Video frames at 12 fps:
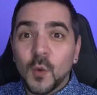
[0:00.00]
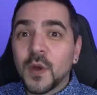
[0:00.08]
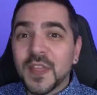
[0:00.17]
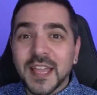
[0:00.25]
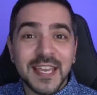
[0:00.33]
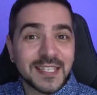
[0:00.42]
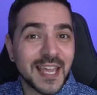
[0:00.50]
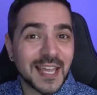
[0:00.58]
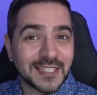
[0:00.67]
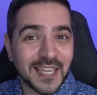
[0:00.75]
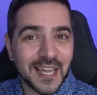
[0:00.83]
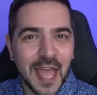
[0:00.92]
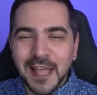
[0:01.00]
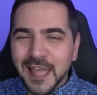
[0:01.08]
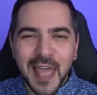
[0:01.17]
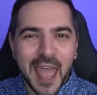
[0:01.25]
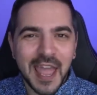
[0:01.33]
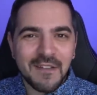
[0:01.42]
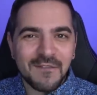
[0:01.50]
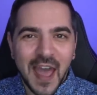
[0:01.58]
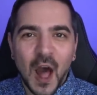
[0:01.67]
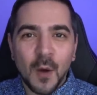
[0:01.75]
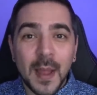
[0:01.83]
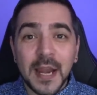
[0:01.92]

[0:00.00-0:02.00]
When the Contessa, aka Val,